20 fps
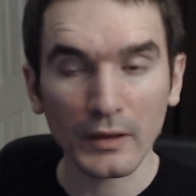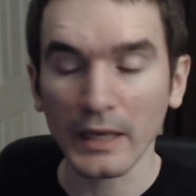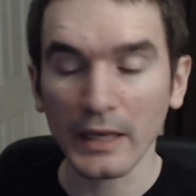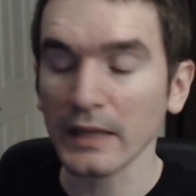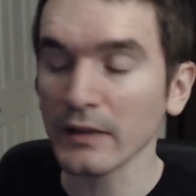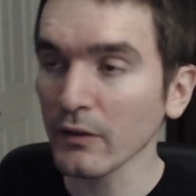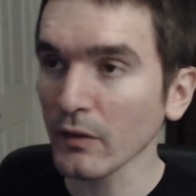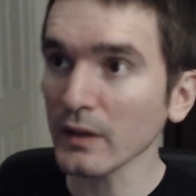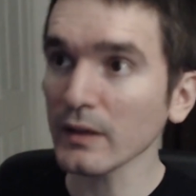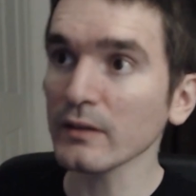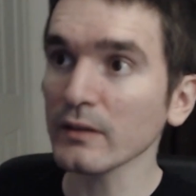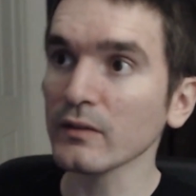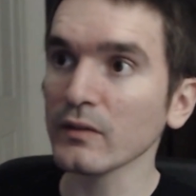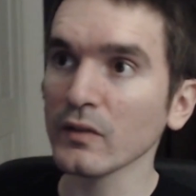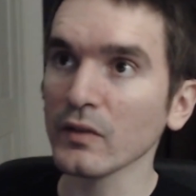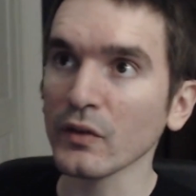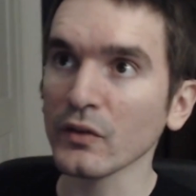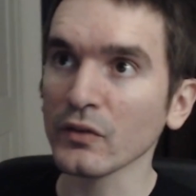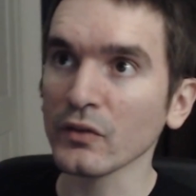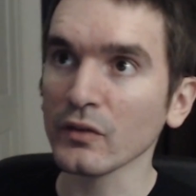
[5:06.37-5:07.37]
And the thing is,
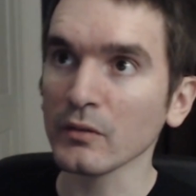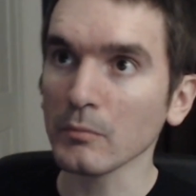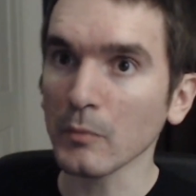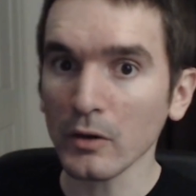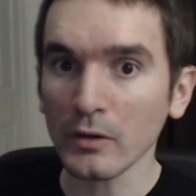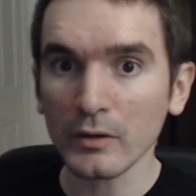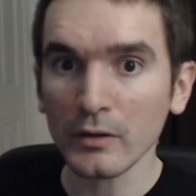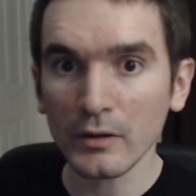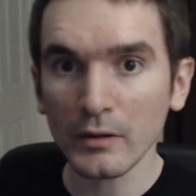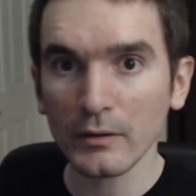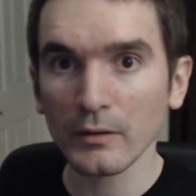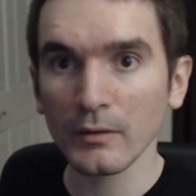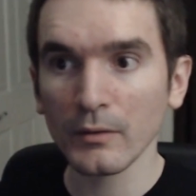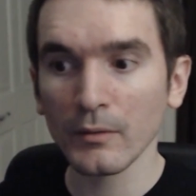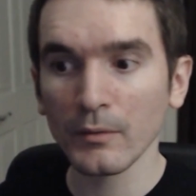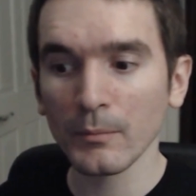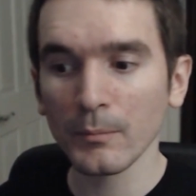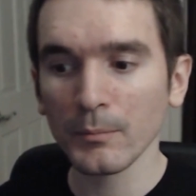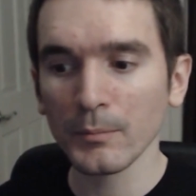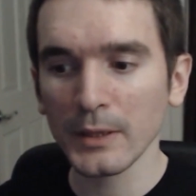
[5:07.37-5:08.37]
the smarter
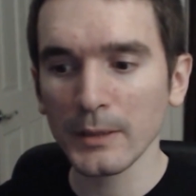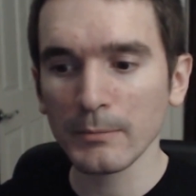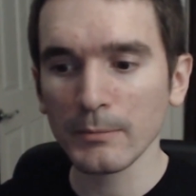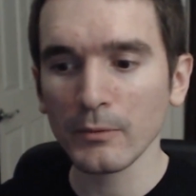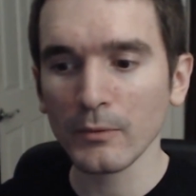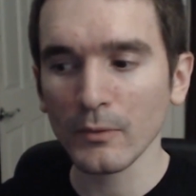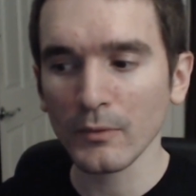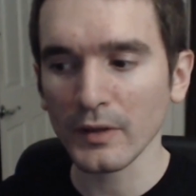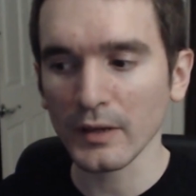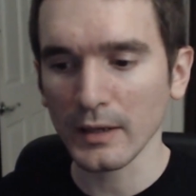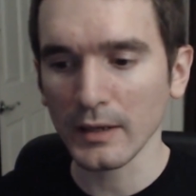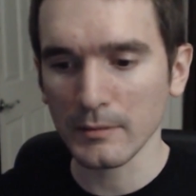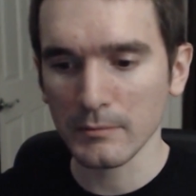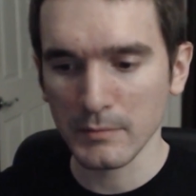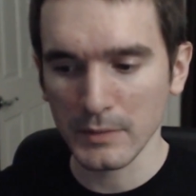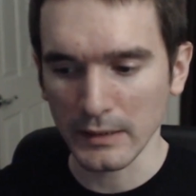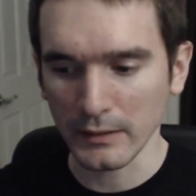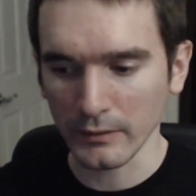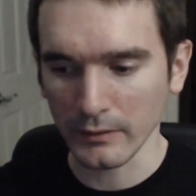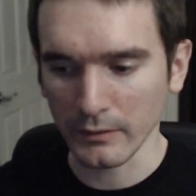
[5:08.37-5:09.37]
people that I
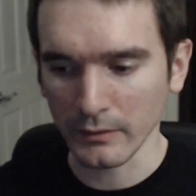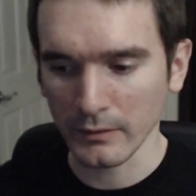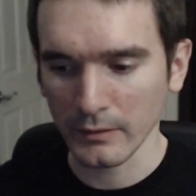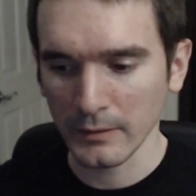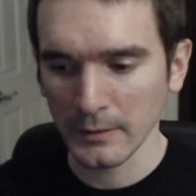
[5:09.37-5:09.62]
meet,